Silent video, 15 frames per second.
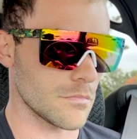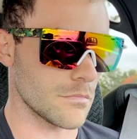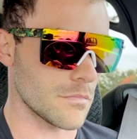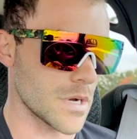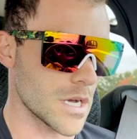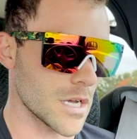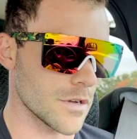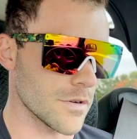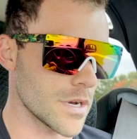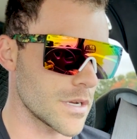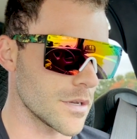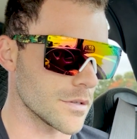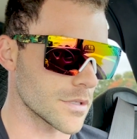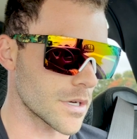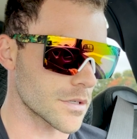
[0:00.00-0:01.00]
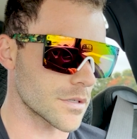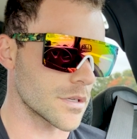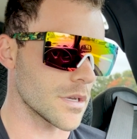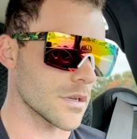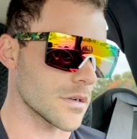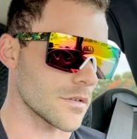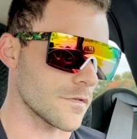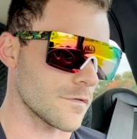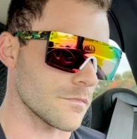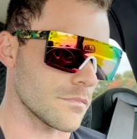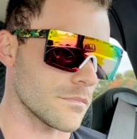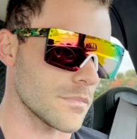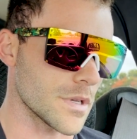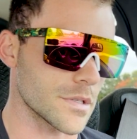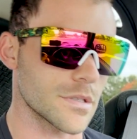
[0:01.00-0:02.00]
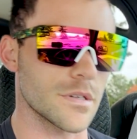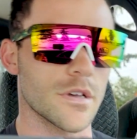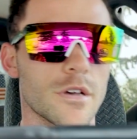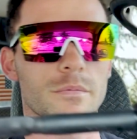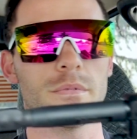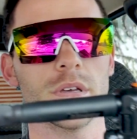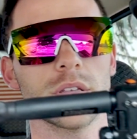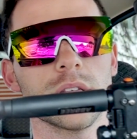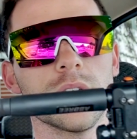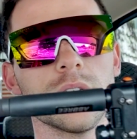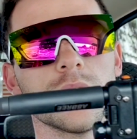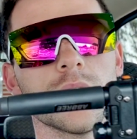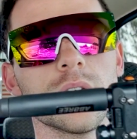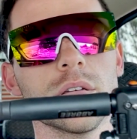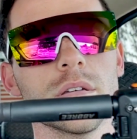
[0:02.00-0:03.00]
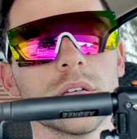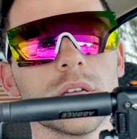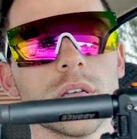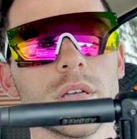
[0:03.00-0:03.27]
my radio is actually kind of messed up. Like the antenna